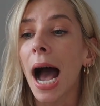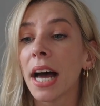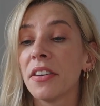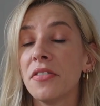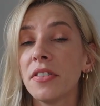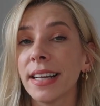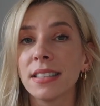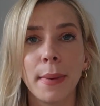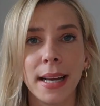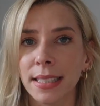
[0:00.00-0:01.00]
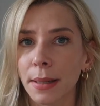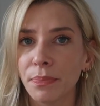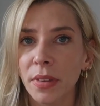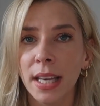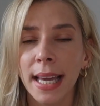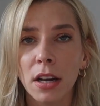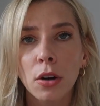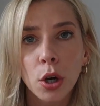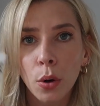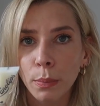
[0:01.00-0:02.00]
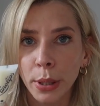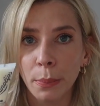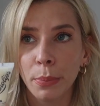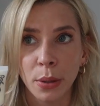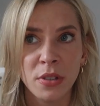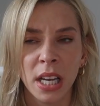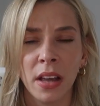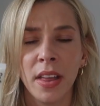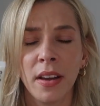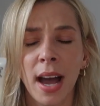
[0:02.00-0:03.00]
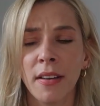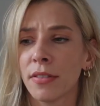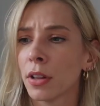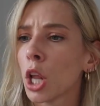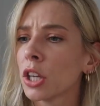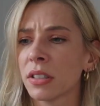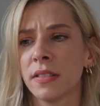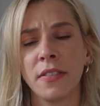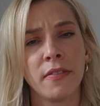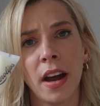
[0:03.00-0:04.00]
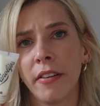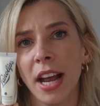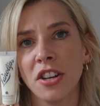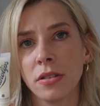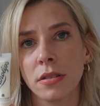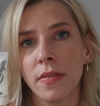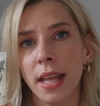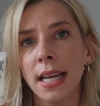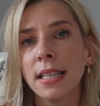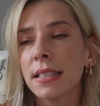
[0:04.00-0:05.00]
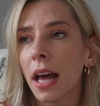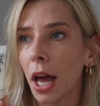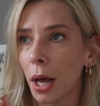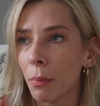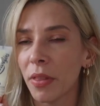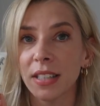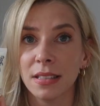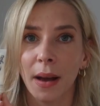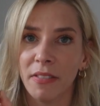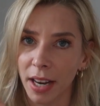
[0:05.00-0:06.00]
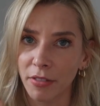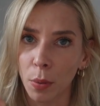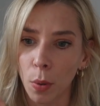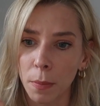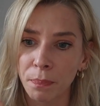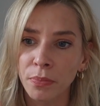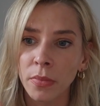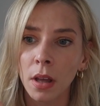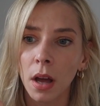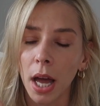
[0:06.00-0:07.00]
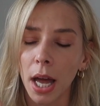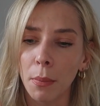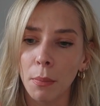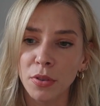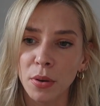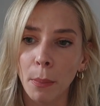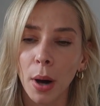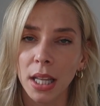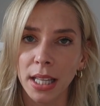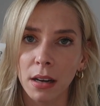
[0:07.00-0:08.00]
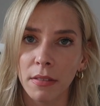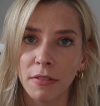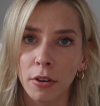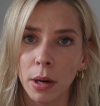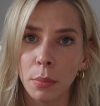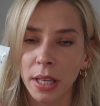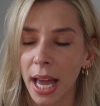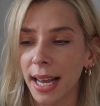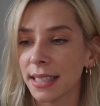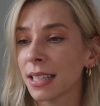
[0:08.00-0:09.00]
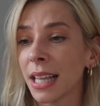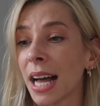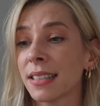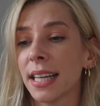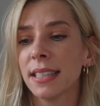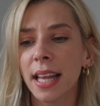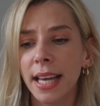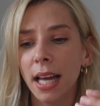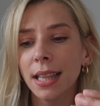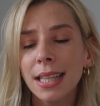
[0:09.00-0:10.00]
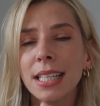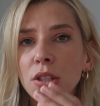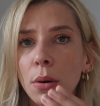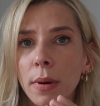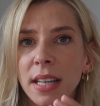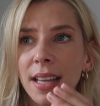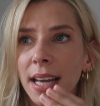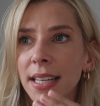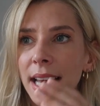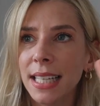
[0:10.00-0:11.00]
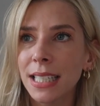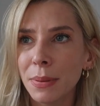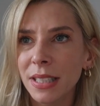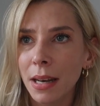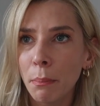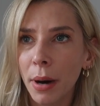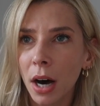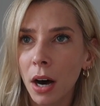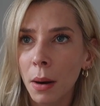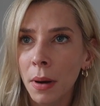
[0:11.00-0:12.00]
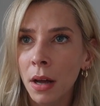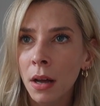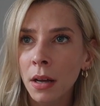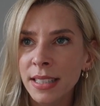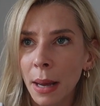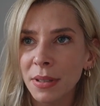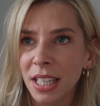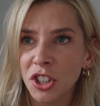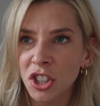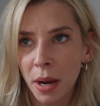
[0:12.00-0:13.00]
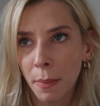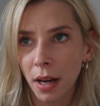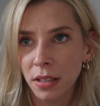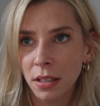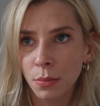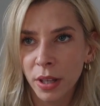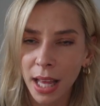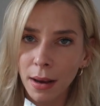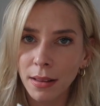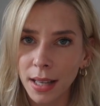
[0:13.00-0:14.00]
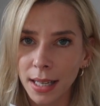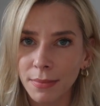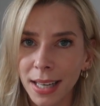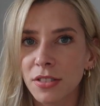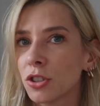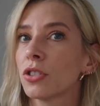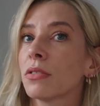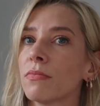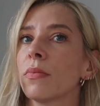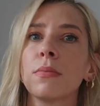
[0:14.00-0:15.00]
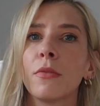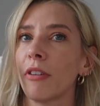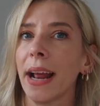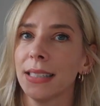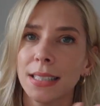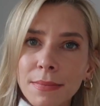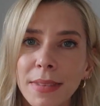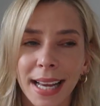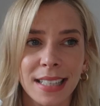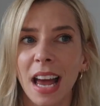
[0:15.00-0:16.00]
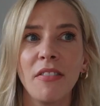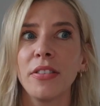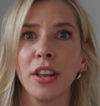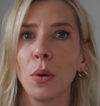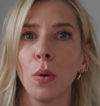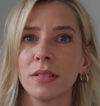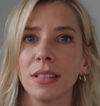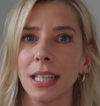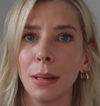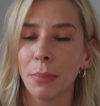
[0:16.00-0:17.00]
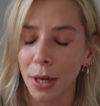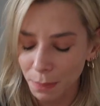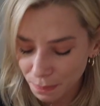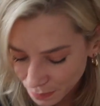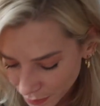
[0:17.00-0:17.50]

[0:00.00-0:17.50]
And it's amazing. You can get it on Cult Beauty and they have lots of different variations of this, but this is my favourite one. So I'll put a link on for it, but yeah, it's class. And it's like a little, it's like 90% balm, 10% shimmer. So without, like, it's just great. Like, it's everything you want in a lip balm.